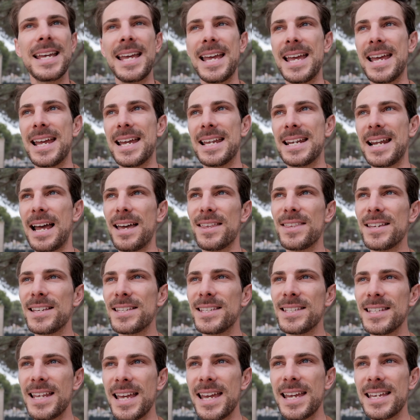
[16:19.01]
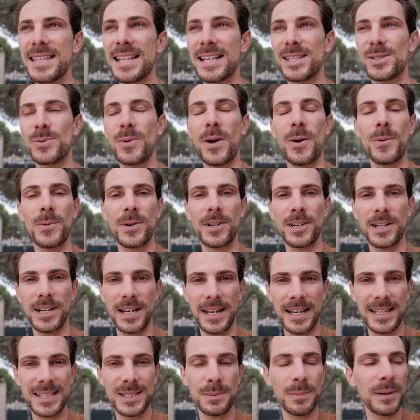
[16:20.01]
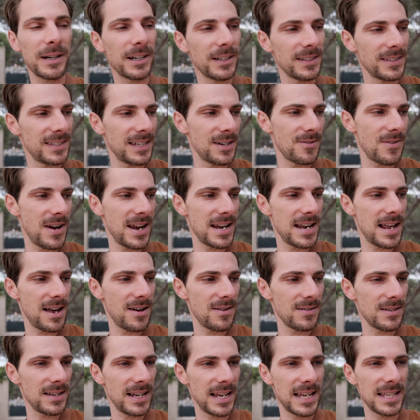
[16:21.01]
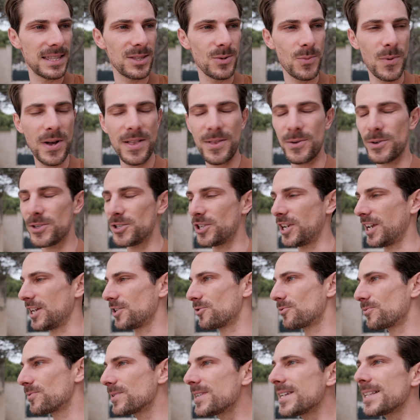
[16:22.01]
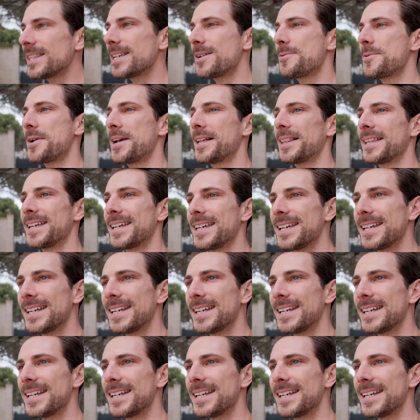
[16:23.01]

And I think today that's what we're experiencing right now, and the weather changed really quickly.